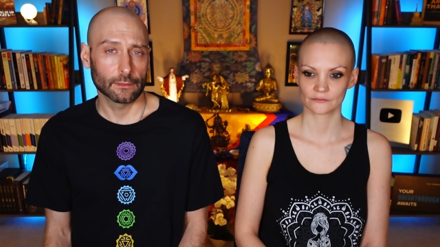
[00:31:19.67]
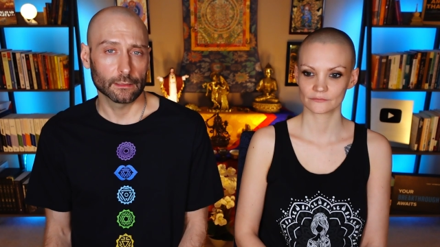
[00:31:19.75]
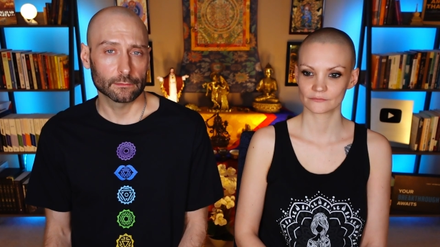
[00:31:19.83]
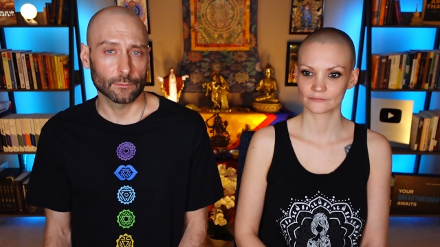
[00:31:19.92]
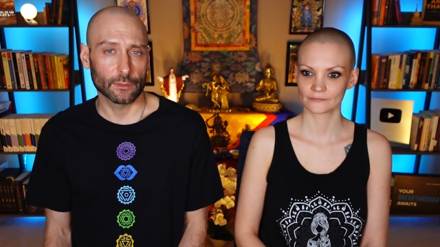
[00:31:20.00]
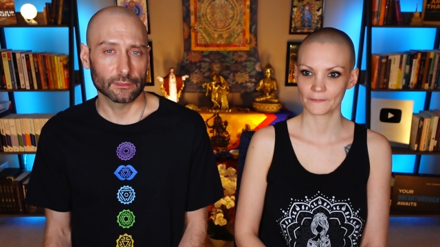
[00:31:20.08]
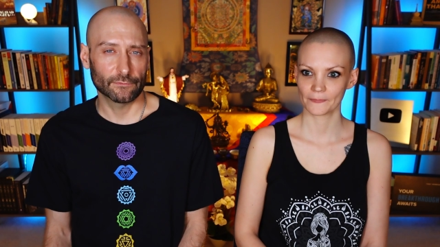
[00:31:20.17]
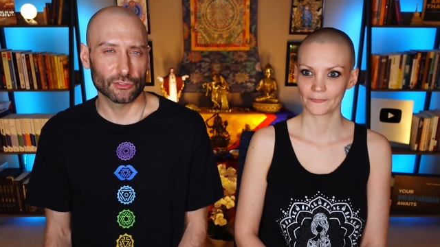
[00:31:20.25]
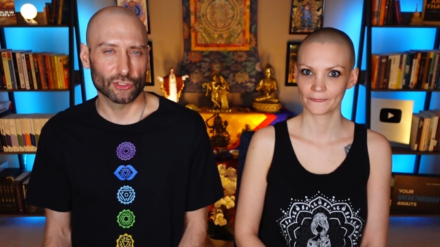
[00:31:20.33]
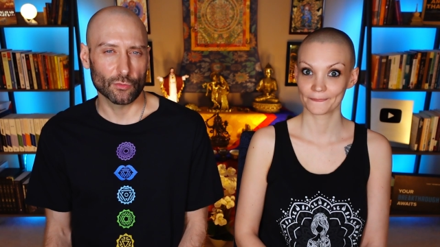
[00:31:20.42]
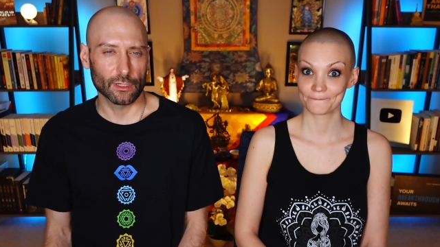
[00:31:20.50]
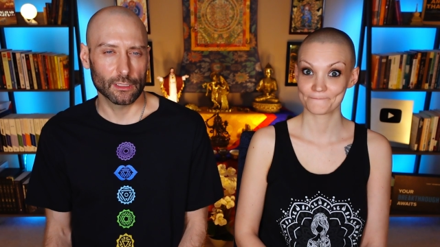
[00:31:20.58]
Speaker 1: Thanks so much for
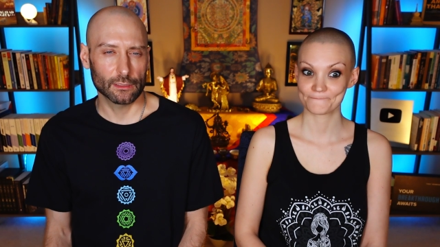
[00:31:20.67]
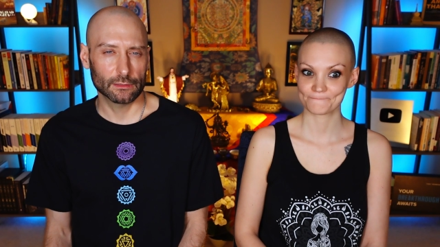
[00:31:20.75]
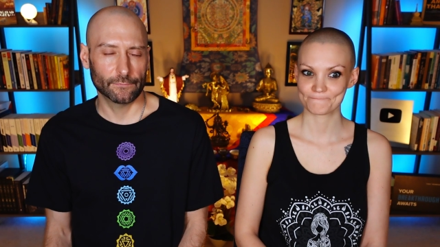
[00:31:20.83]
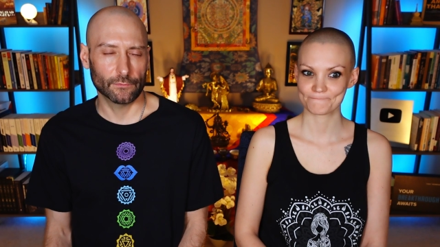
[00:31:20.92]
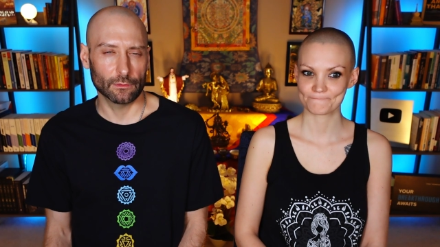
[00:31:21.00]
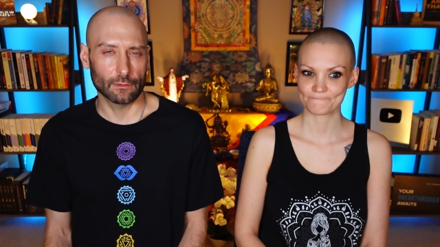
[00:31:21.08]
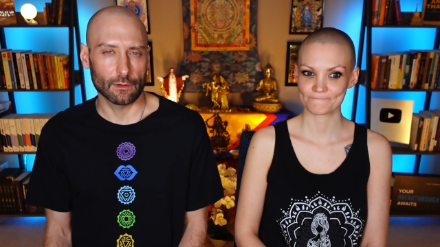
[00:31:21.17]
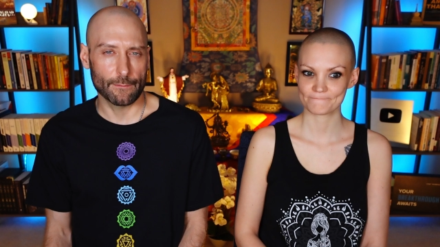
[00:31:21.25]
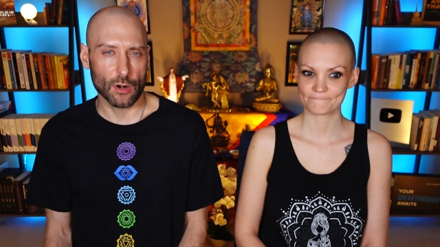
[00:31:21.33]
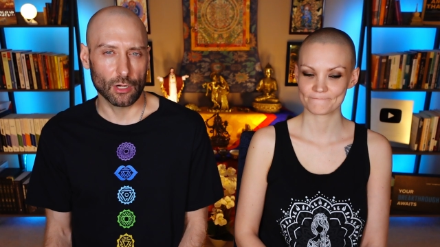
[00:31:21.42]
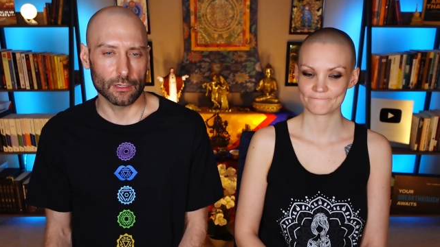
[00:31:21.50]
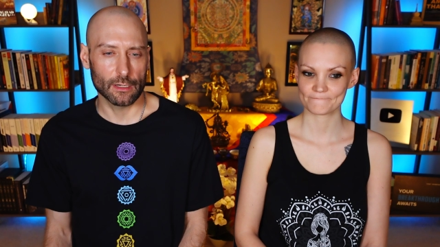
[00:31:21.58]
joining us for
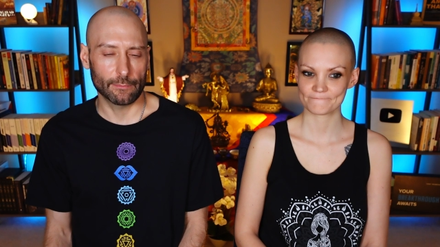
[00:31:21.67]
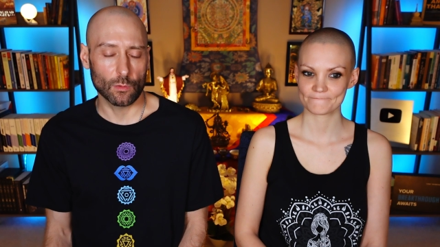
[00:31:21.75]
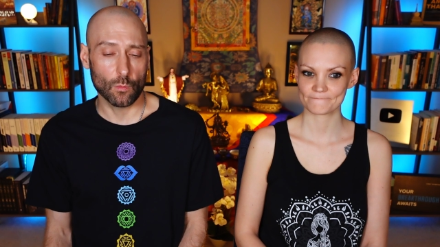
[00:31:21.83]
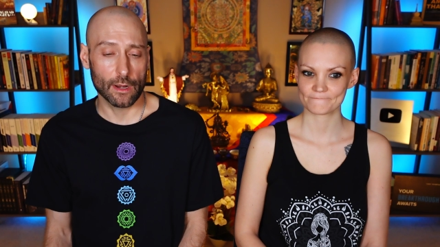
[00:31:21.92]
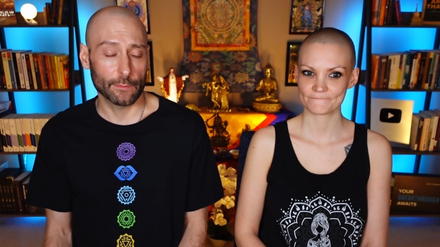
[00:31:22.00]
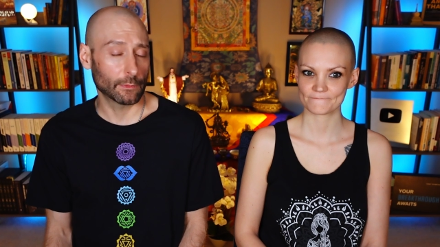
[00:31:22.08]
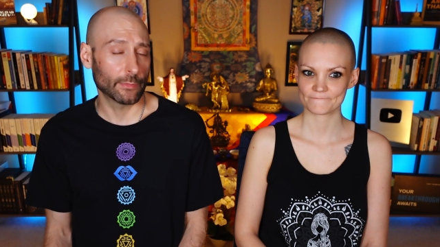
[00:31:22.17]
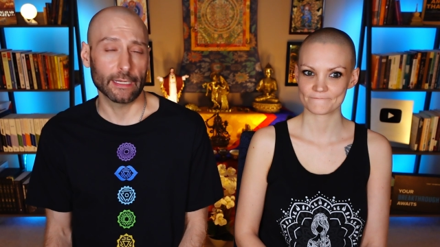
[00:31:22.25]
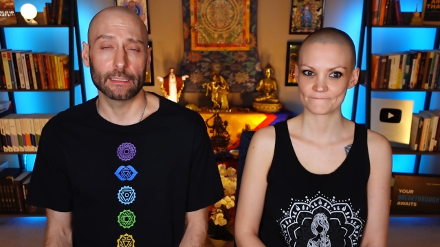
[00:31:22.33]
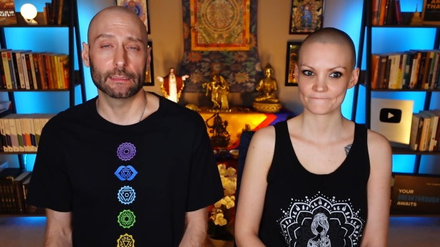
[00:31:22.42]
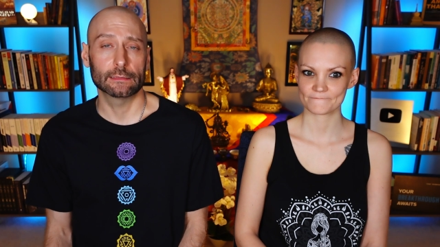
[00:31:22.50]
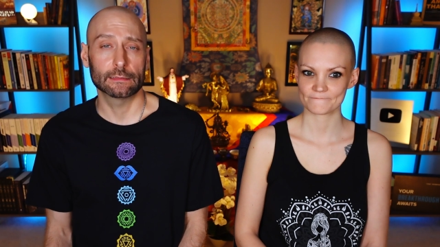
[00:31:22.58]
part number one. We're
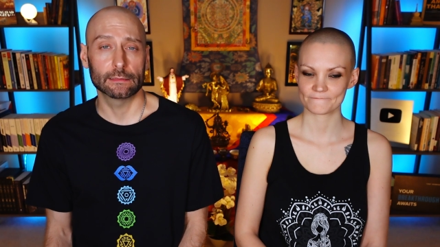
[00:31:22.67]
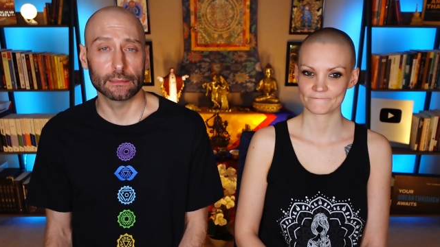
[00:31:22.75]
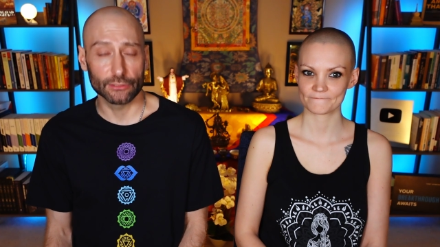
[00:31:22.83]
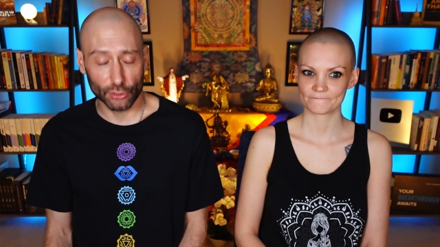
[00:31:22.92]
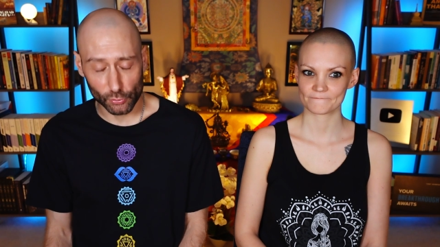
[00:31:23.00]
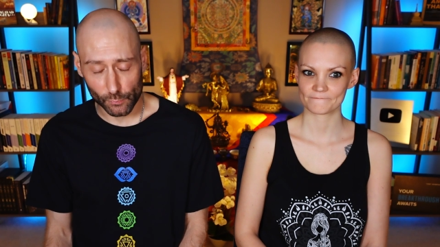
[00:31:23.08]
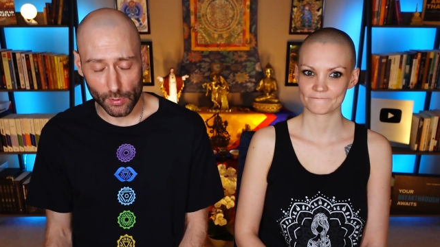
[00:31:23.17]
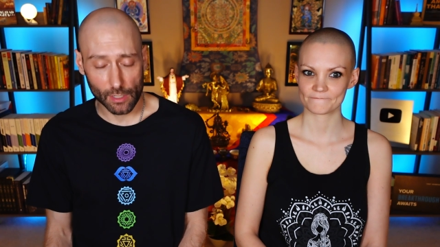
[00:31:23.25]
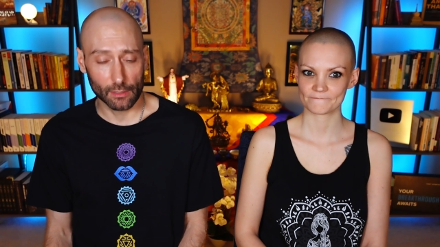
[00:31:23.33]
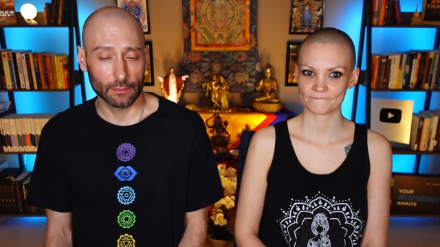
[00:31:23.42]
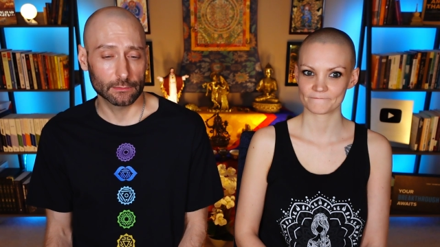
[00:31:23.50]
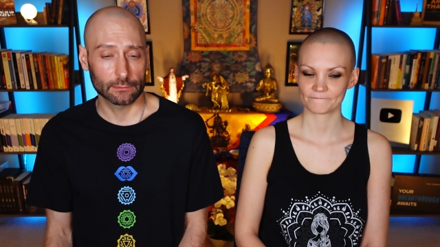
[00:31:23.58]
breaking this into two
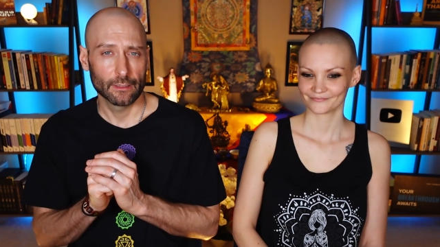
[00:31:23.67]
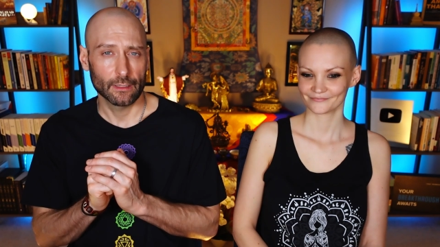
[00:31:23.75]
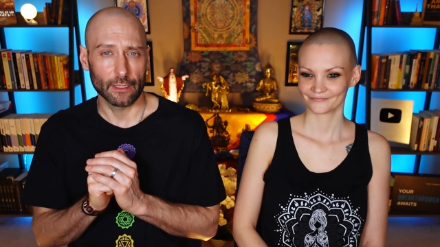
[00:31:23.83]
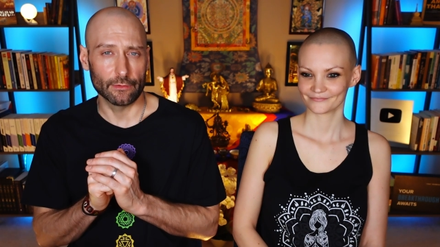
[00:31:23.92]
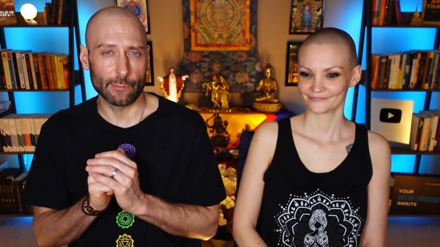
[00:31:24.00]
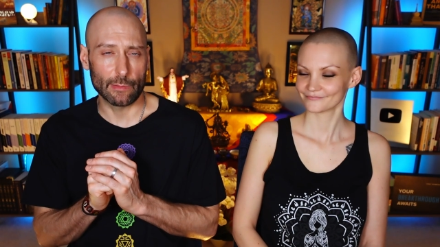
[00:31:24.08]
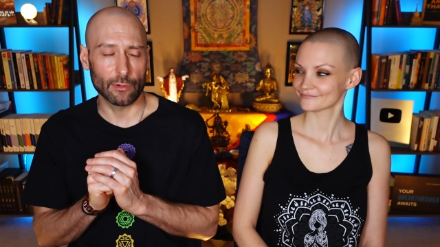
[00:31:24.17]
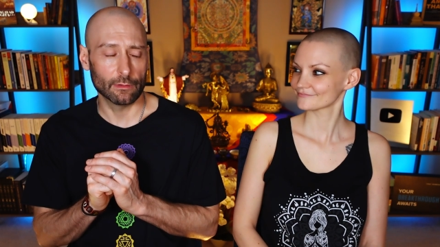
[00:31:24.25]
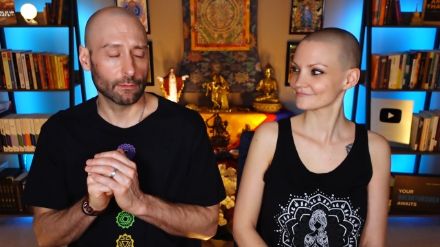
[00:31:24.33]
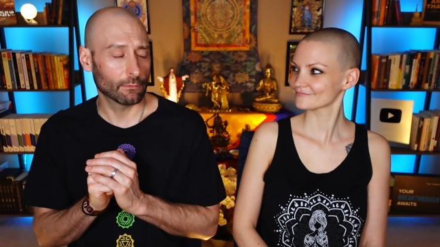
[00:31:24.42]
parts. And remember, the